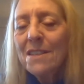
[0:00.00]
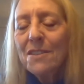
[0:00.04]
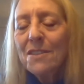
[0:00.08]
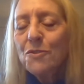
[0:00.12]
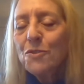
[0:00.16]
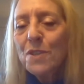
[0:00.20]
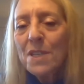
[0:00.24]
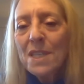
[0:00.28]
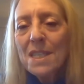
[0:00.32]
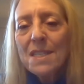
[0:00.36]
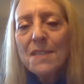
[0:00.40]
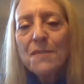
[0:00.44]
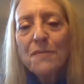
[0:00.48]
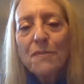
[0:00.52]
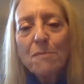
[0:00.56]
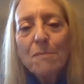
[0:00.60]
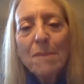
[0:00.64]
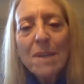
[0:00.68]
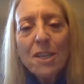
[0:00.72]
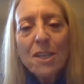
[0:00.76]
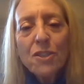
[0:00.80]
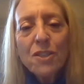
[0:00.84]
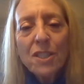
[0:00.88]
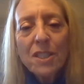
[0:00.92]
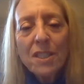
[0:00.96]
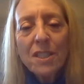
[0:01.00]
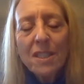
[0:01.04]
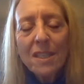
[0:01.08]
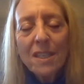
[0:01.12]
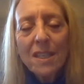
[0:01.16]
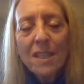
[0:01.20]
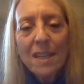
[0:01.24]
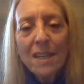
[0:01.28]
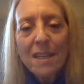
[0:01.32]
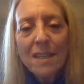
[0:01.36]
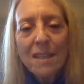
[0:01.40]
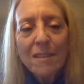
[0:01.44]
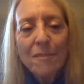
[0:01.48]
transformation,
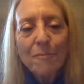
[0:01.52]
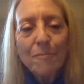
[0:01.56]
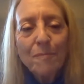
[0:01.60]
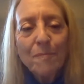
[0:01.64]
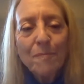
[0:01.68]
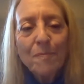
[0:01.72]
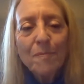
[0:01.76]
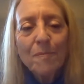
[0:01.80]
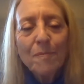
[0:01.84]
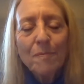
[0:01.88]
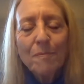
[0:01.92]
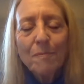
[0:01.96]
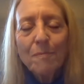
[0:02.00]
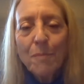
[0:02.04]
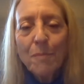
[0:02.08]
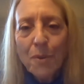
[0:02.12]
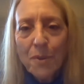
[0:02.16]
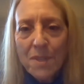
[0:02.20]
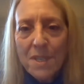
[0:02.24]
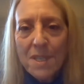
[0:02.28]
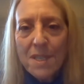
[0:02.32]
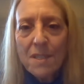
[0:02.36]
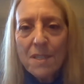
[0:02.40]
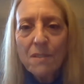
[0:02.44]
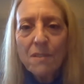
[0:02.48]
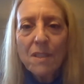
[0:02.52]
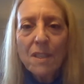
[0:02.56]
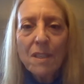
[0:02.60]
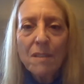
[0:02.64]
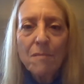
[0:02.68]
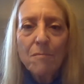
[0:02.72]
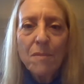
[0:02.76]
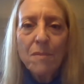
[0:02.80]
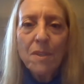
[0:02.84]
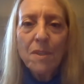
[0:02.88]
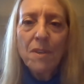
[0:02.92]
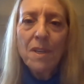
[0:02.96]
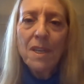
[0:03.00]
personal
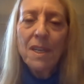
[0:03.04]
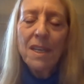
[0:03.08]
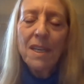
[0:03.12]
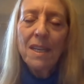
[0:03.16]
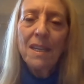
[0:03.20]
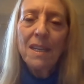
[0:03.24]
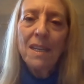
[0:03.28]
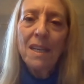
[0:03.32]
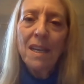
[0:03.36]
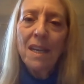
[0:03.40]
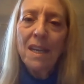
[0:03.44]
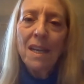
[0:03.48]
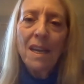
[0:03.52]
community,